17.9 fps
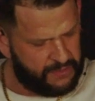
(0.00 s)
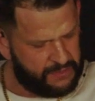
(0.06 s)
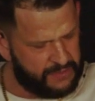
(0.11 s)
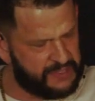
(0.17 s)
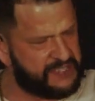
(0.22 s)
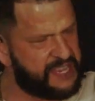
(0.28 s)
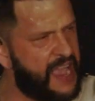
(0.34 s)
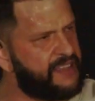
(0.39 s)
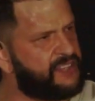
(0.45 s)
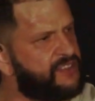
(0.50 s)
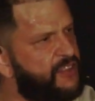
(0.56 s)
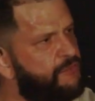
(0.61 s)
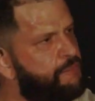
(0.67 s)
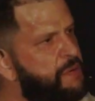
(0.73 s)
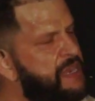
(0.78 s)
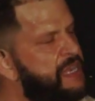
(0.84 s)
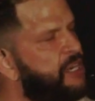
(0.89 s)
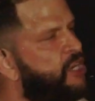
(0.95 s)
The test
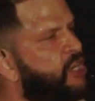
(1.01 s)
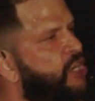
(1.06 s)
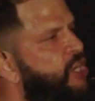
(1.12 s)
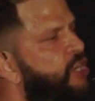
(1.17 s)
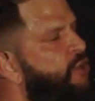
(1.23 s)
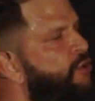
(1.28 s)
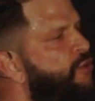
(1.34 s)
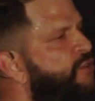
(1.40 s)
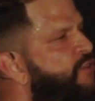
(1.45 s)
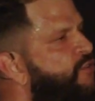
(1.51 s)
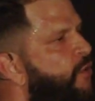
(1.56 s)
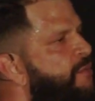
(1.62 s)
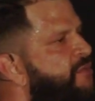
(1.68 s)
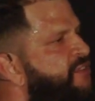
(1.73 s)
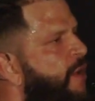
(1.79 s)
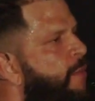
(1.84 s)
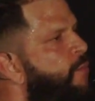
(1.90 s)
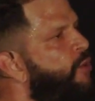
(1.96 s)
of being accused
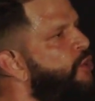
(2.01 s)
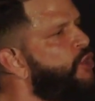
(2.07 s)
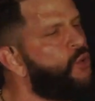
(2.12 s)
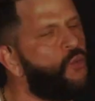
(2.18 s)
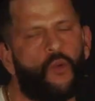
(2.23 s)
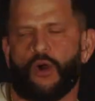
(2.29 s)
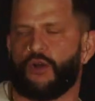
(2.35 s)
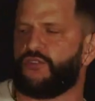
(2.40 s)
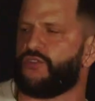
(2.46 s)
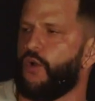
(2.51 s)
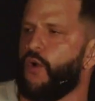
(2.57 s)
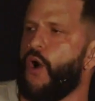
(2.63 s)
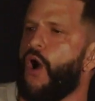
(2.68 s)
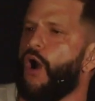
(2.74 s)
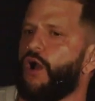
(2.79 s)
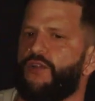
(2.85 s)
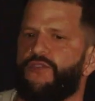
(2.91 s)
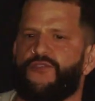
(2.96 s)
from someone you worked so
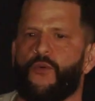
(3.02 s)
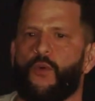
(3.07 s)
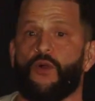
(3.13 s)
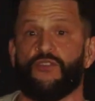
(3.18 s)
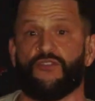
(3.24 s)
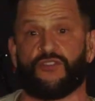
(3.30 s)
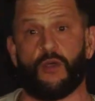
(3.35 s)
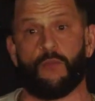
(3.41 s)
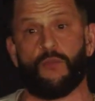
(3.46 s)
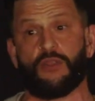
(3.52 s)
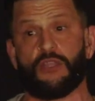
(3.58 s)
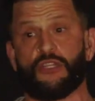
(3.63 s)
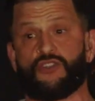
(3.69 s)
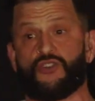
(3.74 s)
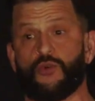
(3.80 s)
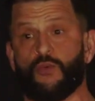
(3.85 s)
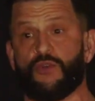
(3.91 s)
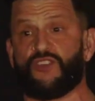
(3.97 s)
hard for and someone
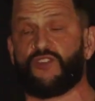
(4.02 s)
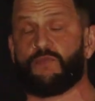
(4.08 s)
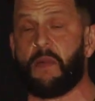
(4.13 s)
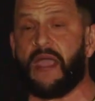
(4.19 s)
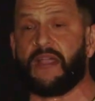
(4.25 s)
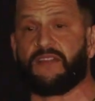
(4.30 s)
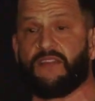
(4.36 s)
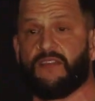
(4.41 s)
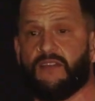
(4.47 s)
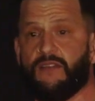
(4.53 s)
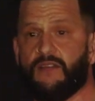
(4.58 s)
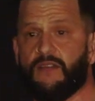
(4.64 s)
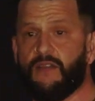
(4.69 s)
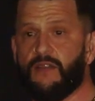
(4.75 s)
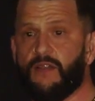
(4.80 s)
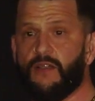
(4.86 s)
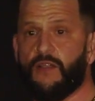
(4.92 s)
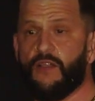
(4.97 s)
that you respected
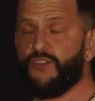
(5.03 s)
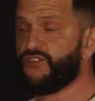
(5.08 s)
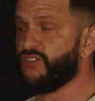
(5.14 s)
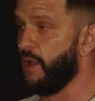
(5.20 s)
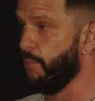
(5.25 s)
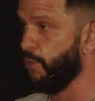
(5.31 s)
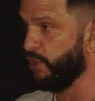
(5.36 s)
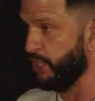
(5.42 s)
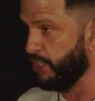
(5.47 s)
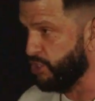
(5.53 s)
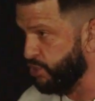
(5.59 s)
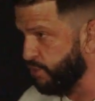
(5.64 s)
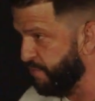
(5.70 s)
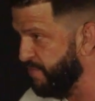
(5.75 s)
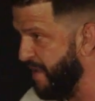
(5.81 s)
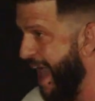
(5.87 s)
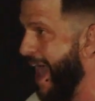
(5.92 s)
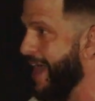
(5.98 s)
someone that you
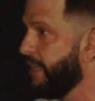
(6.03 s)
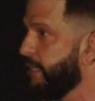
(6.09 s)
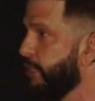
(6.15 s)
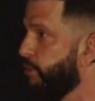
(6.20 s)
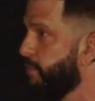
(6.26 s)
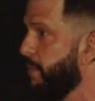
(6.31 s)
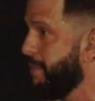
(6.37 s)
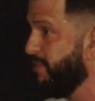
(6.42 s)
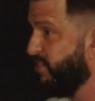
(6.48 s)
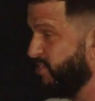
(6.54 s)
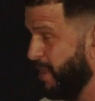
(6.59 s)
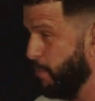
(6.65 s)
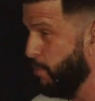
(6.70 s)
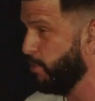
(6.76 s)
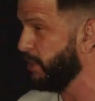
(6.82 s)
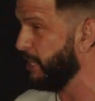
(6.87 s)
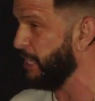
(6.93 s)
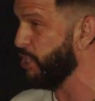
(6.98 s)
valued, maybe
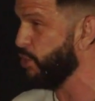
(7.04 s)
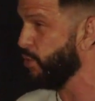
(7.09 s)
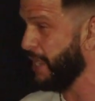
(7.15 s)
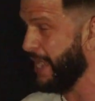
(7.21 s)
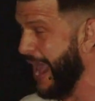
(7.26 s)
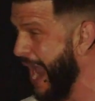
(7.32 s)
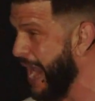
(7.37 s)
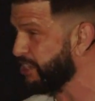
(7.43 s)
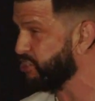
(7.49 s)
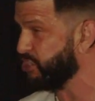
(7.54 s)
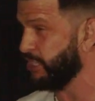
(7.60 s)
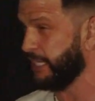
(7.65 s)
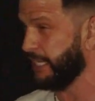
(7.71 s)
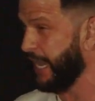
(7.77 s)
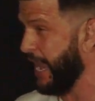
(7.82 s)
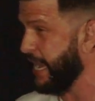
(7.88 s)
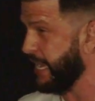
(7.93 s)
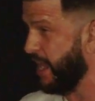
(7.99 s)
someone that you didn't actually
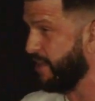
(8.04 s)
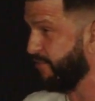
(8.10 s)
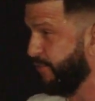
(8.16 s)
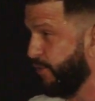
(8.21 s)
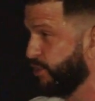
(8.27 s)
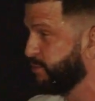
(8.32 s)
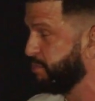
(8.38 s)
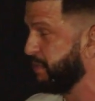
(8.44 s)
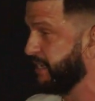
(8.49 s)
like at first